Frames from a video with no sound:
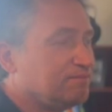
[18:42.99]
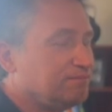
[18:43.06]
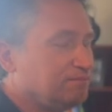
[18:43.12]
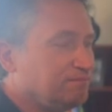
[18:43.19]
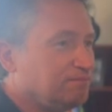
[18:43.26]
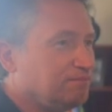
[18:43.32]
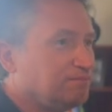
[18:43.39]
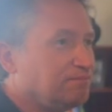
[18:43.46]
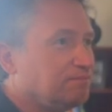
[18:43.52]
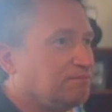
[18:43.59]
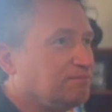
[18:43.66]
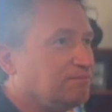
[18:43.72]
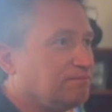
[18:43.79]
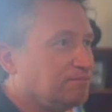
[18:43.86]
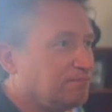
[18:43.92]

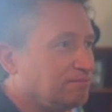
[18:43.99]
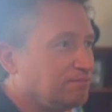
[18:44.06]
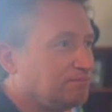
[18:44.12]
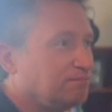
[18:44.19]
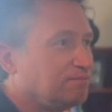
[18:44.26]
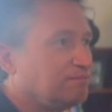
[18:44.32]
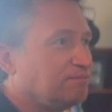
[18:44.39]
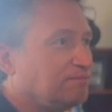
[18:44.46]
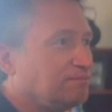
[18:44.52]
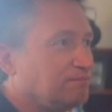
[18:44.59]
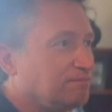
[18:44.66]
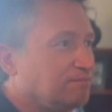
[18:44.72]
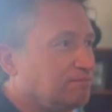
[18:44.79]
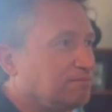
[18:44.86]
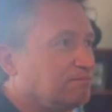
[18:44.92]

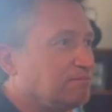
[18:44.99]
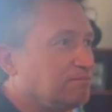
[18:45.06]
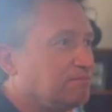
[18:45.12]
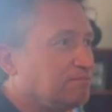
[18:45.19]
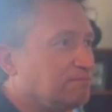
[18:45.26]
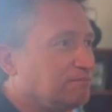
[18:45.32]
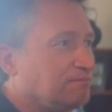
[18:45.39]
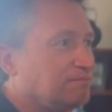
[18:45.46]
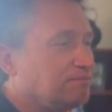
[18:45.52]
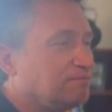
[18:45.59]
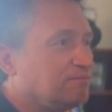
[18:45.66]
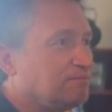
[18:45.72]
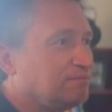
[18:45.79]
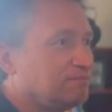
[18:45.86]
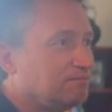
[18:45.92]
This person isn't speaking.